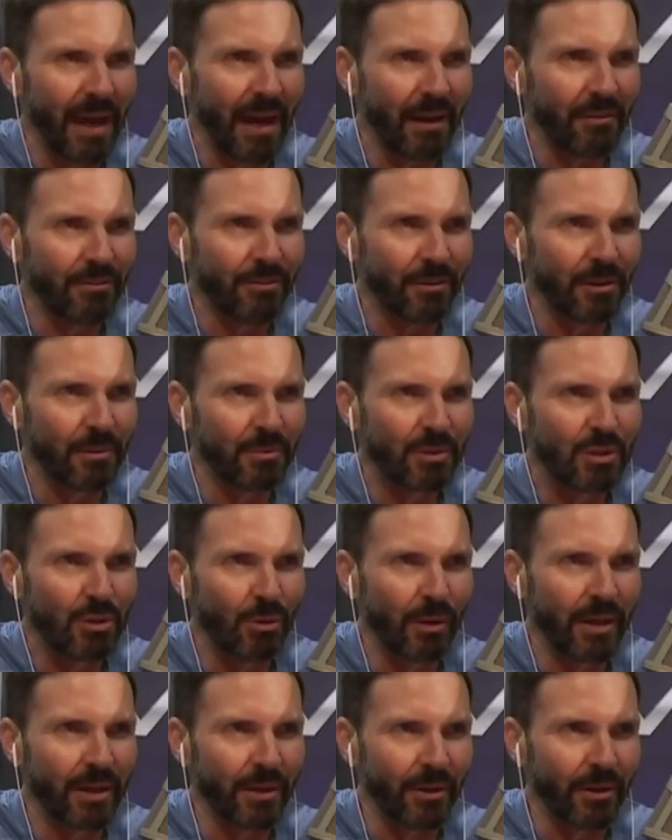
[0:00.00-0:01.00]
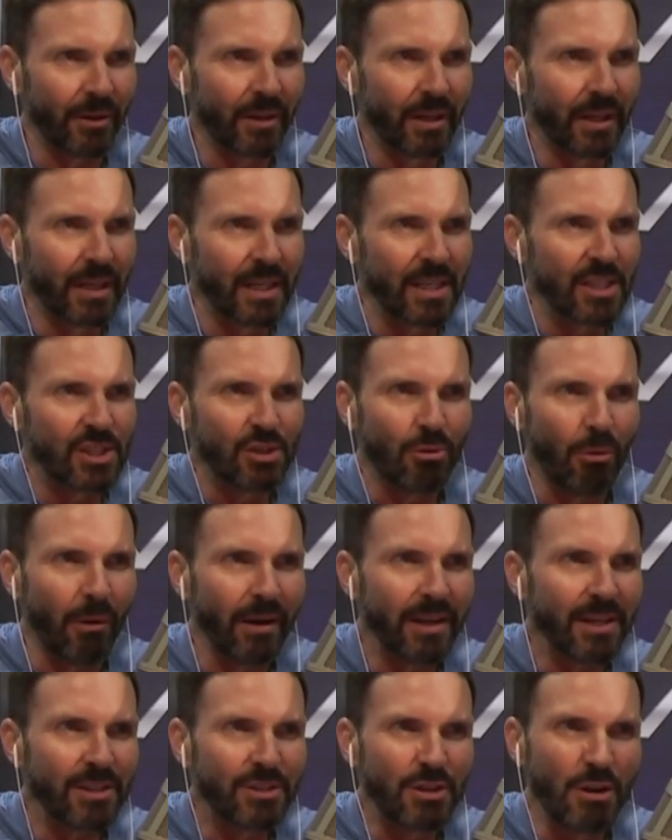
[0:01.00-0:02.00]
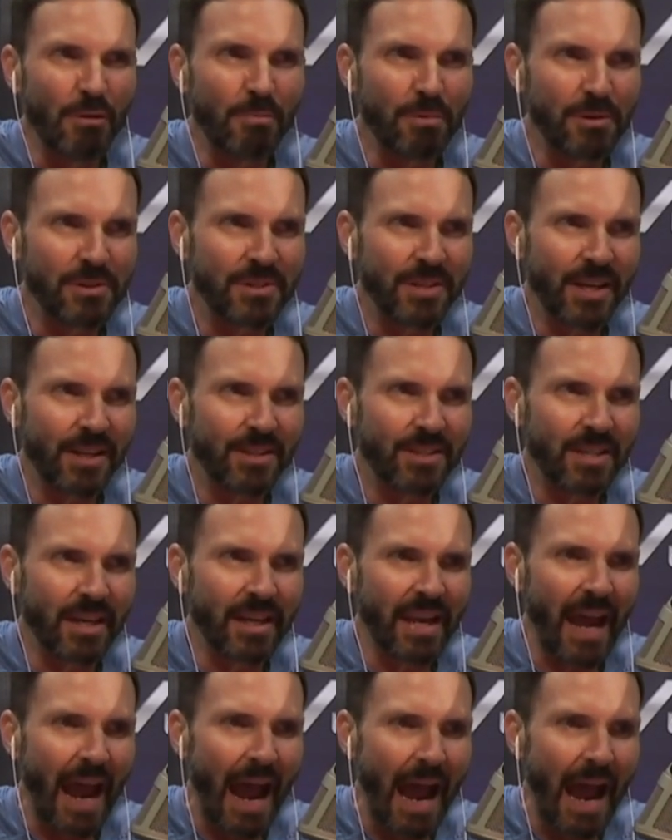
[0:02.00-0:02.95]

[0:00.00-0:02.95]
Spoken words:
back from Twitter. 22% said,